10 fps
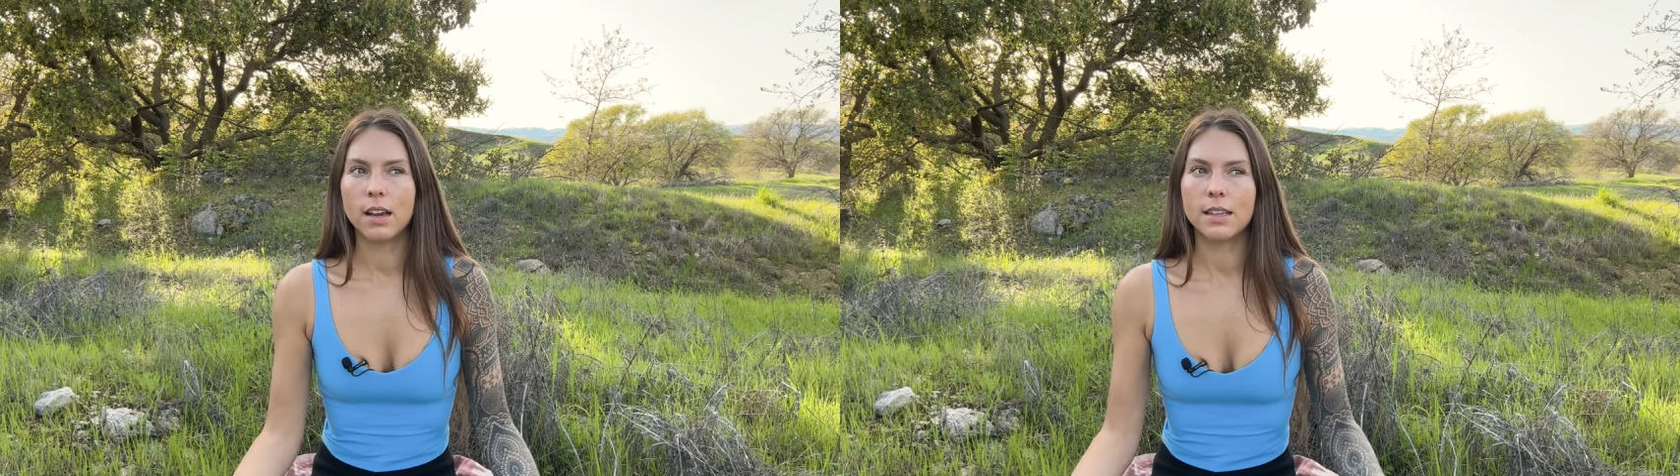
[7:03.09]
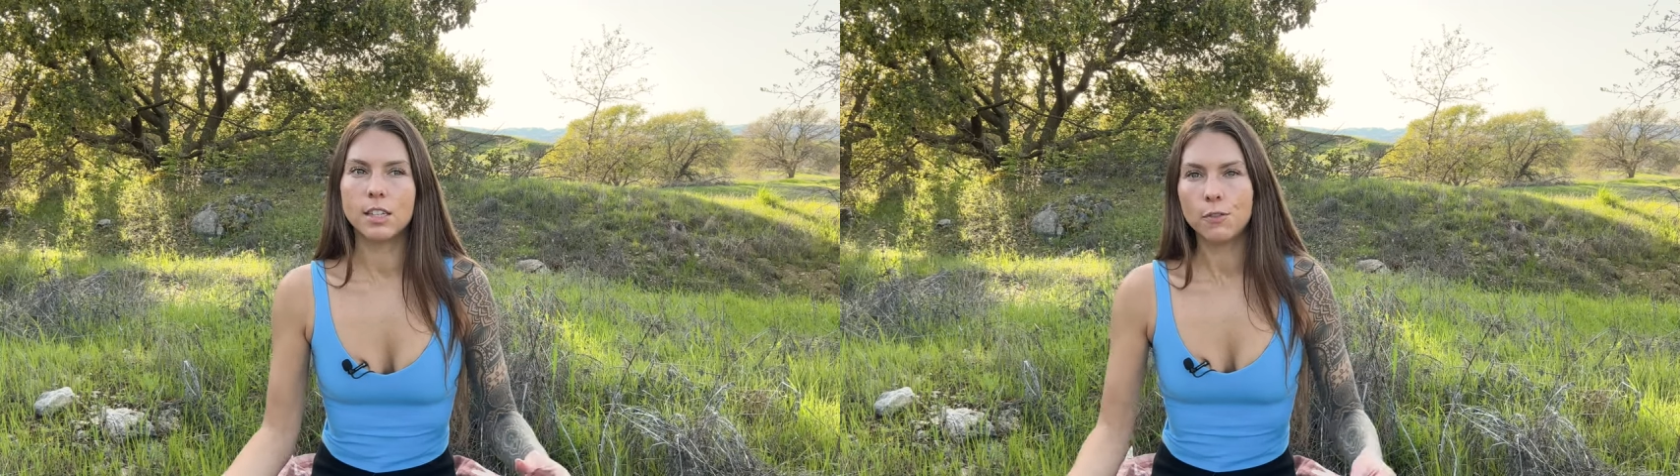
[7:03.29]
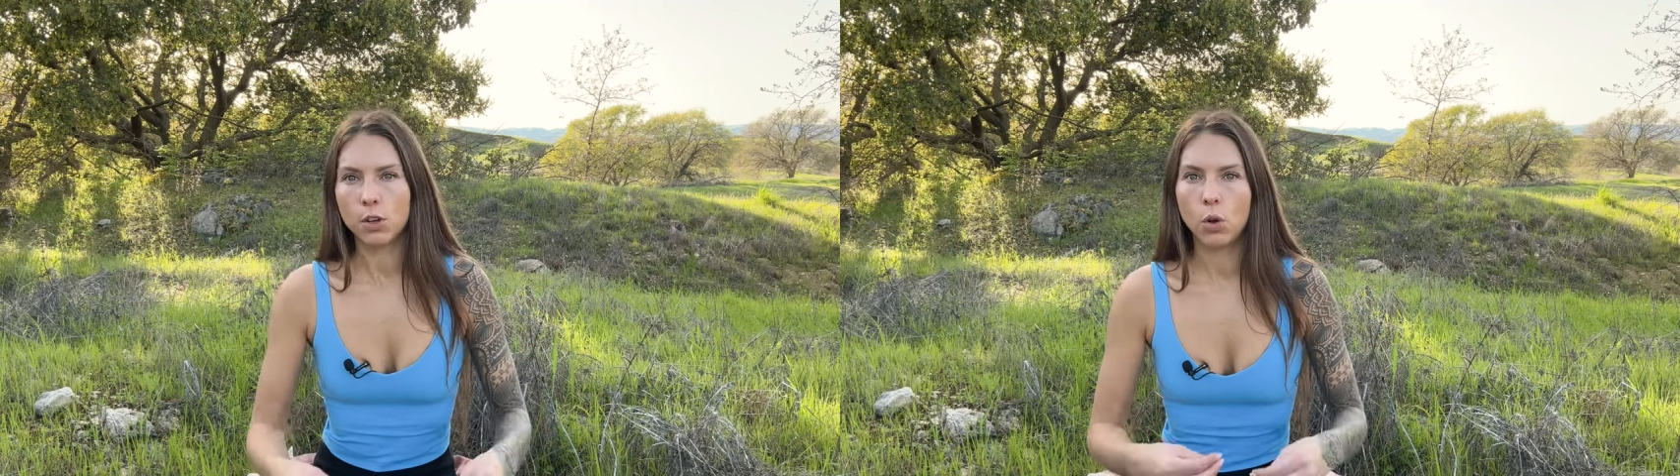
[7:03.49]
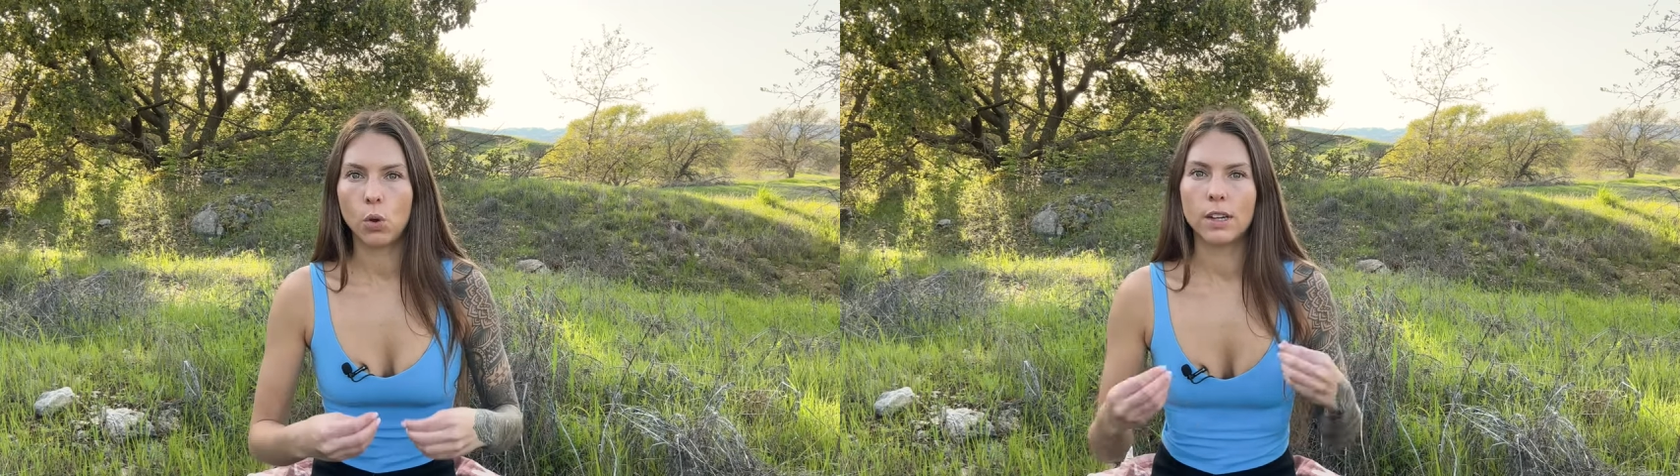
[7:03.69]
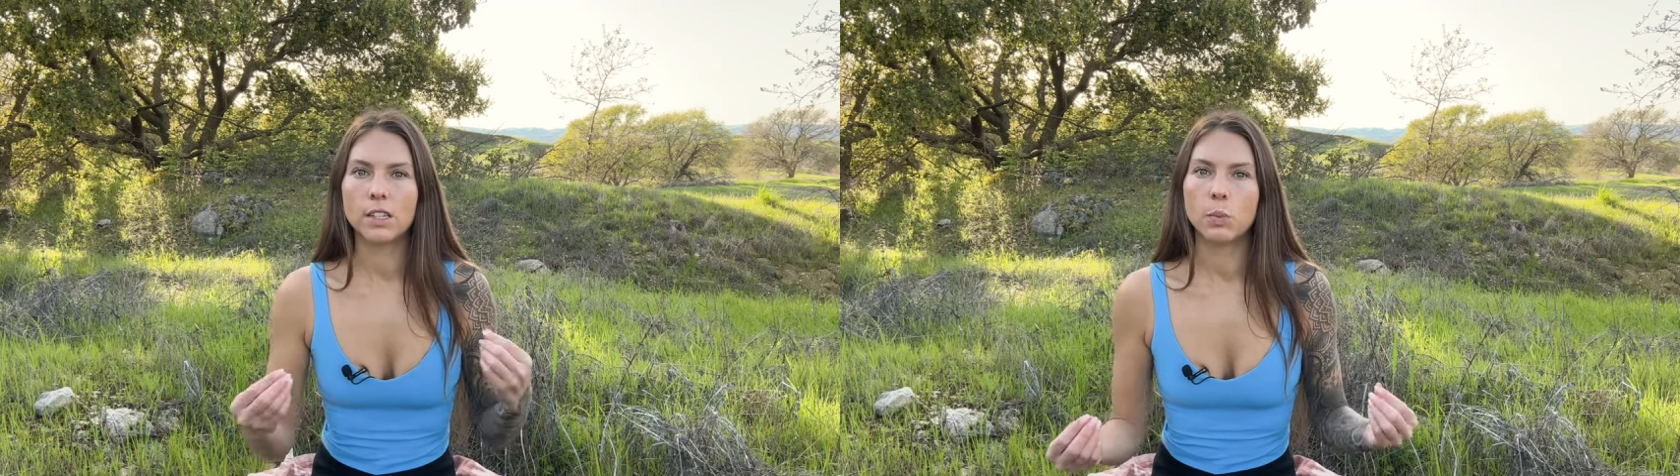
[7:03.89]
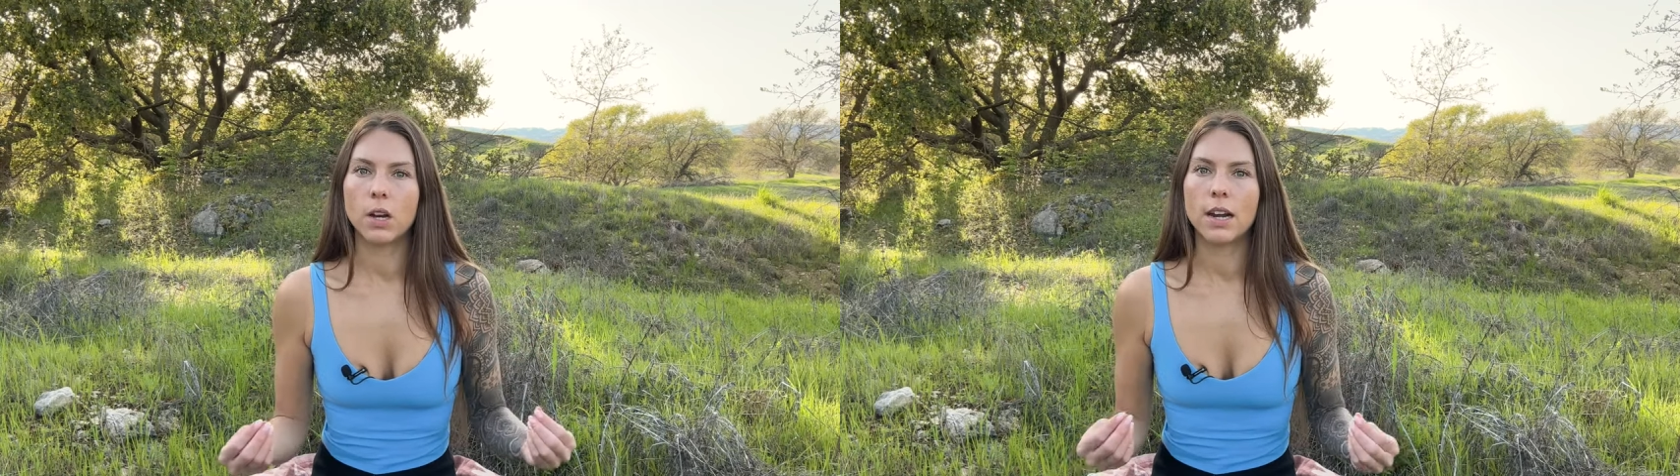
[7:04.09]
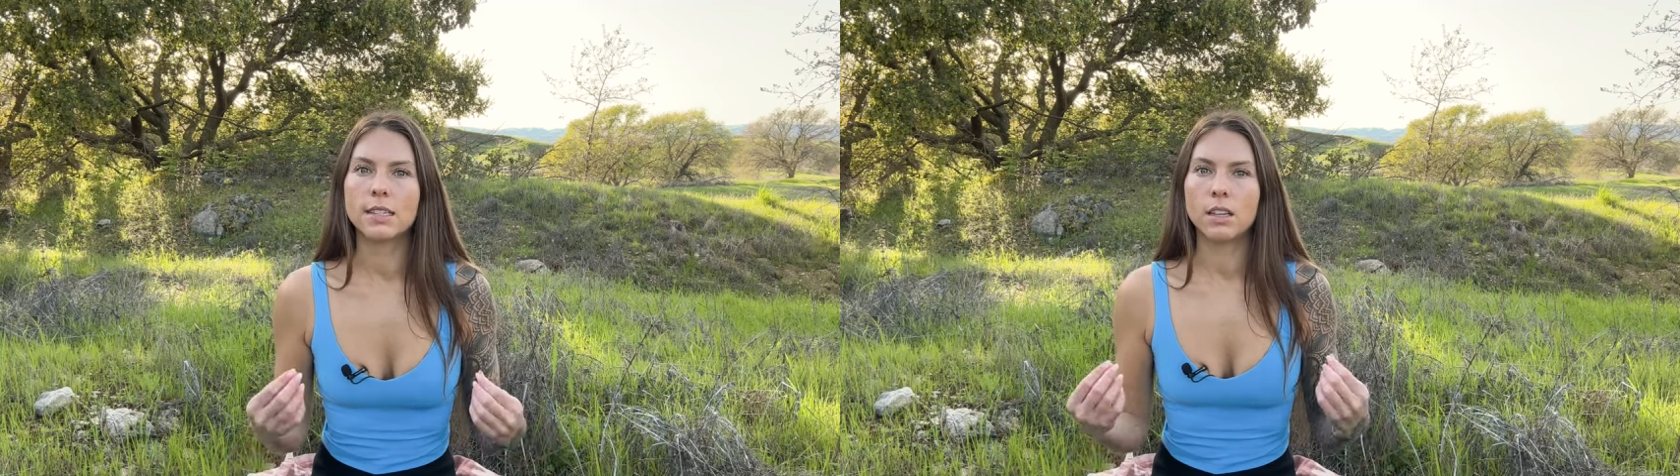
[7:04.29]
a difficult experience